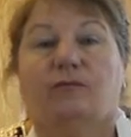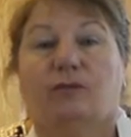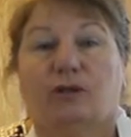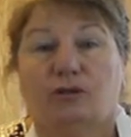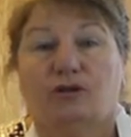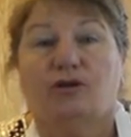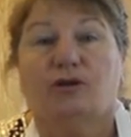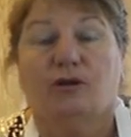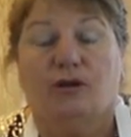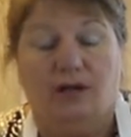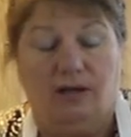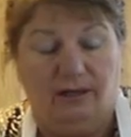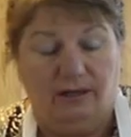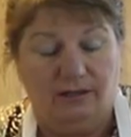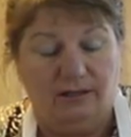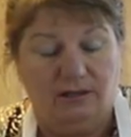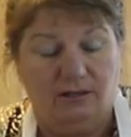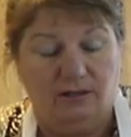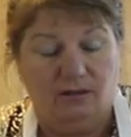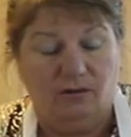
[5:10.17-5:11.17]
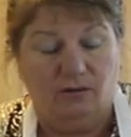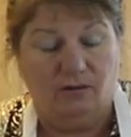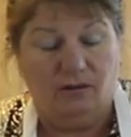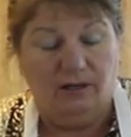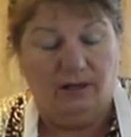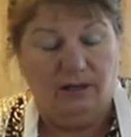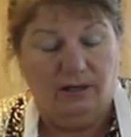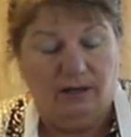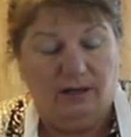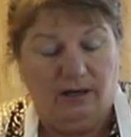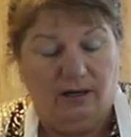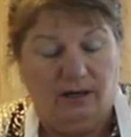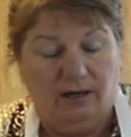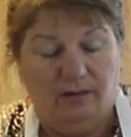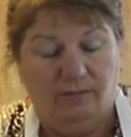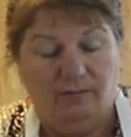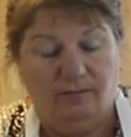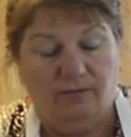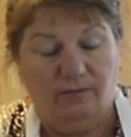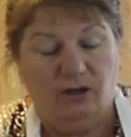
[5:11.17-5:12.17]
once you cut it, so
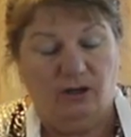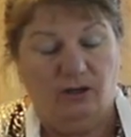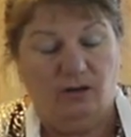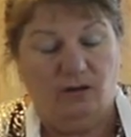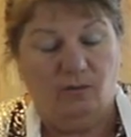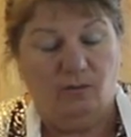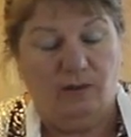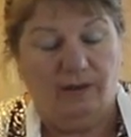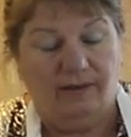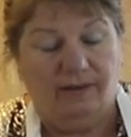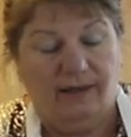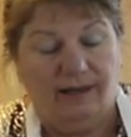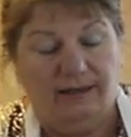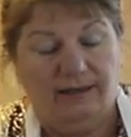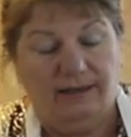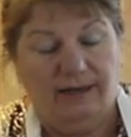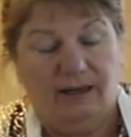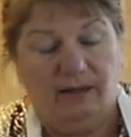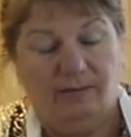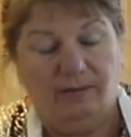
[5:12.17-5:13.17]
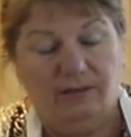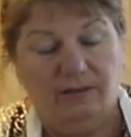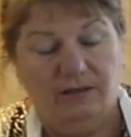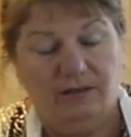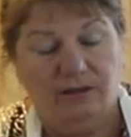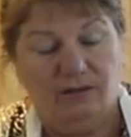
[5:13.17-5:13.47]
um, you don't want that to happen.